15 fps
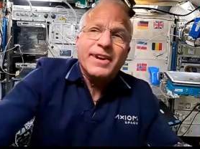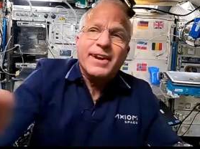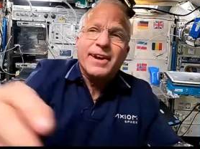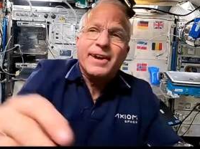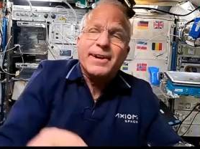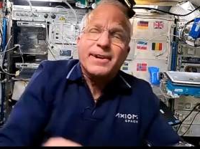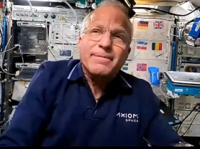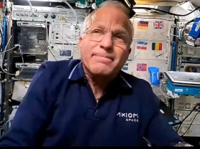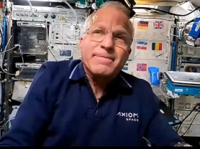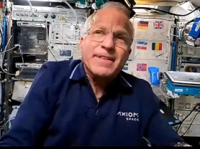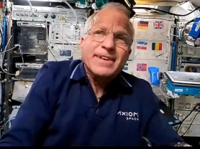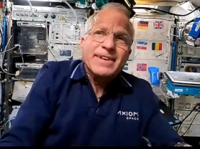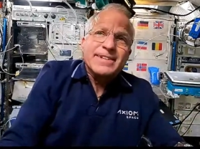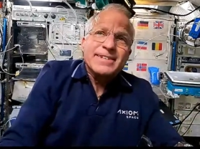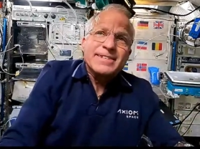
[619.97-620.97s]
Um,
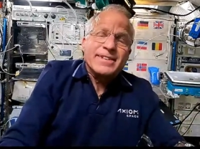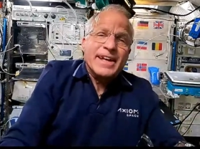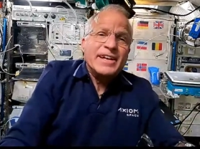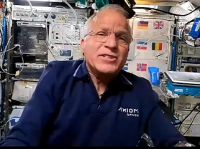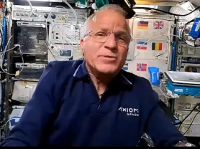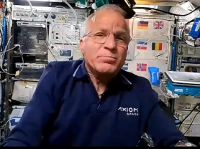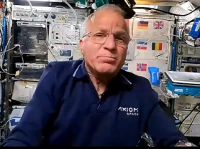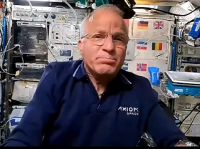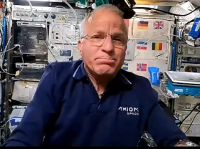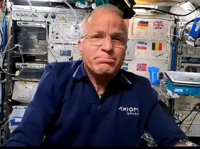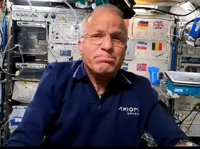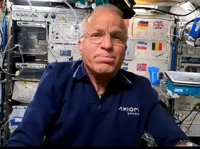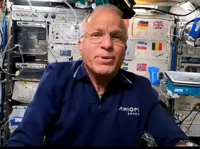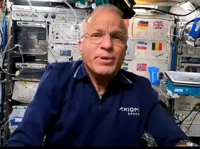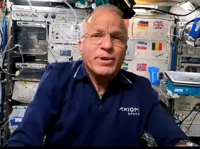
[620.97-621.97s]
so that's
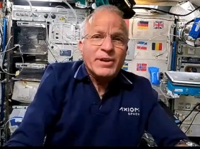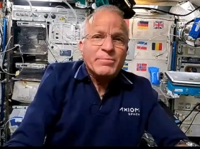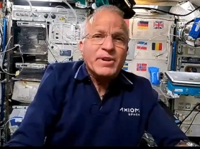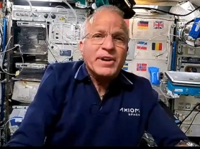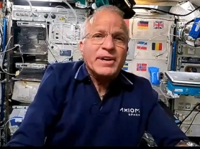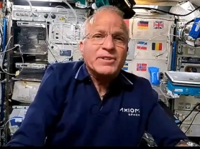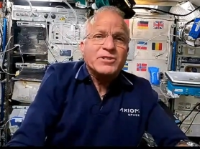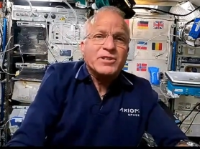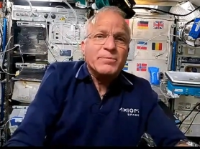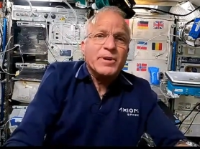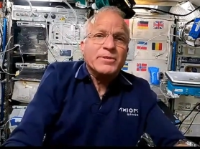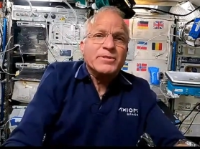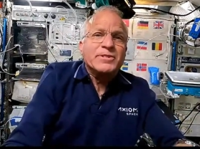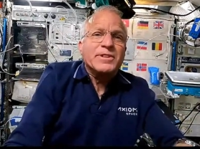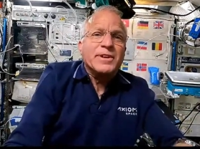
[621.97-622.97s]
pretty much the
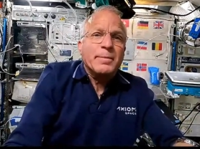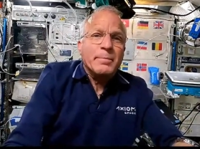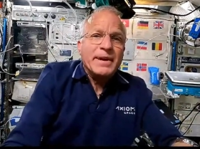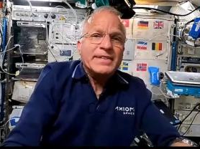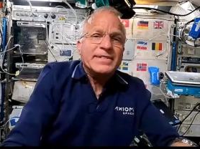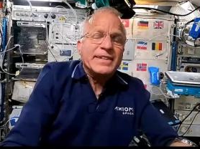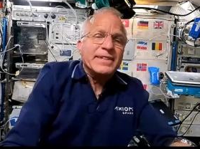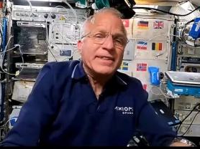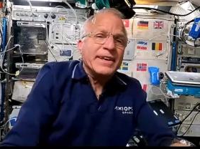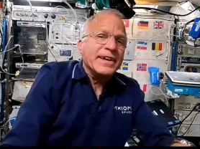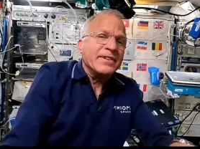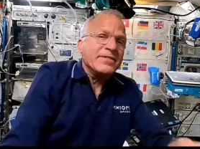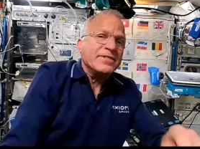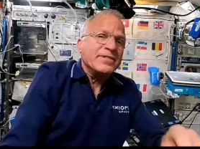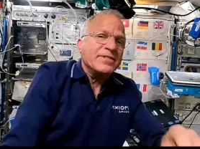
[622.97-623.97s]
most amazing thing
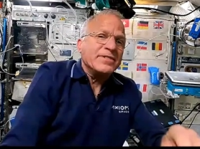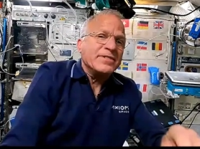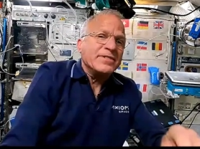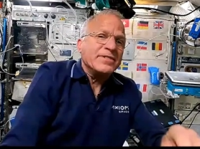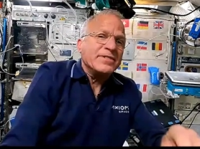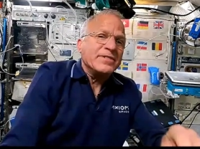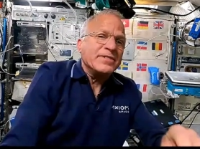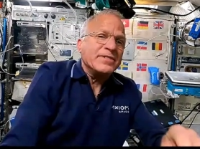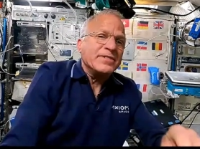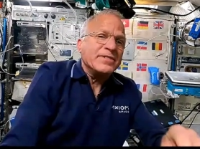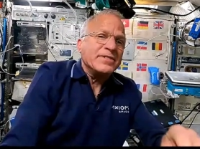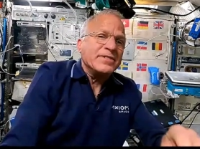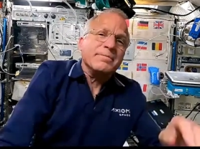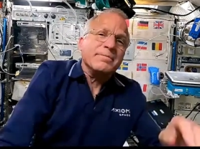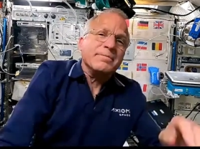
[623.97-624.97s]
I've seen.
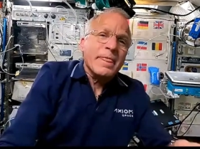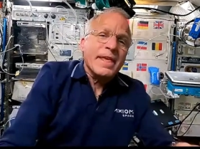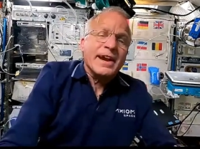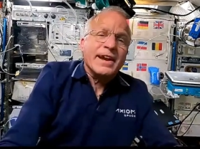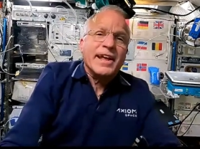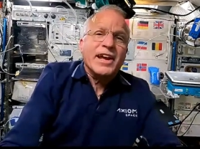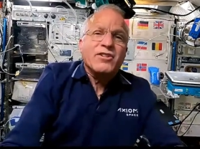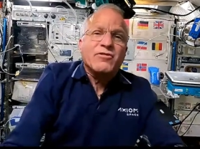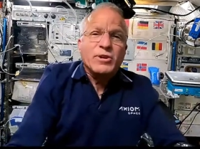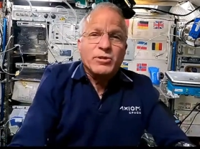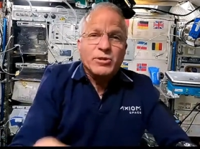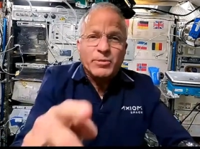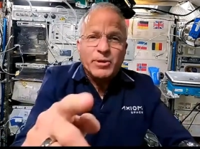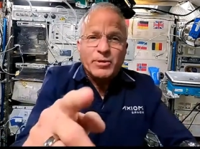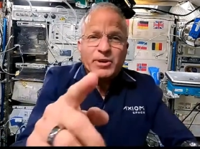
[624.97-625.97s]
Um, and I'd like for you to
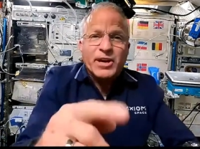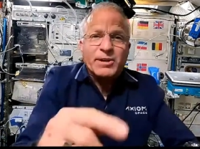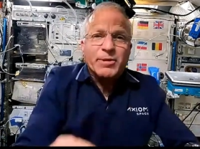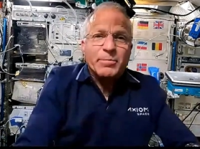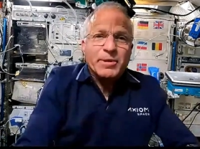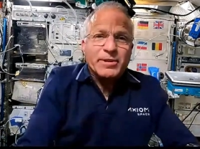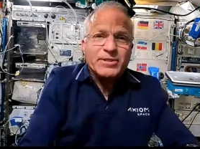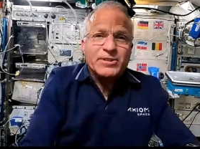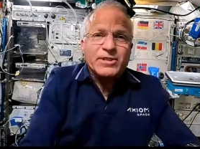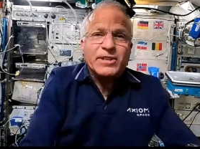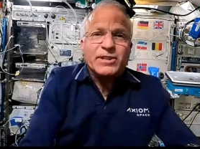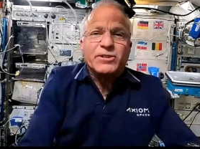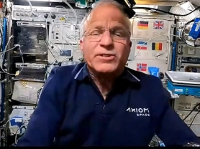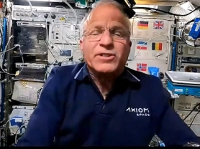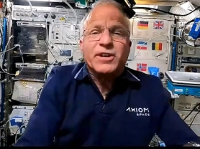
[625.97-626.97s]
be able to come up here and see it
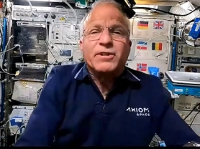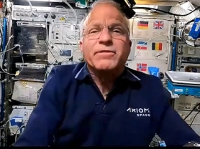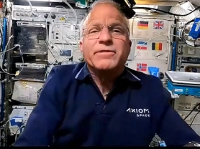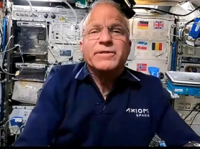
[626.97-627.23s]
yourself.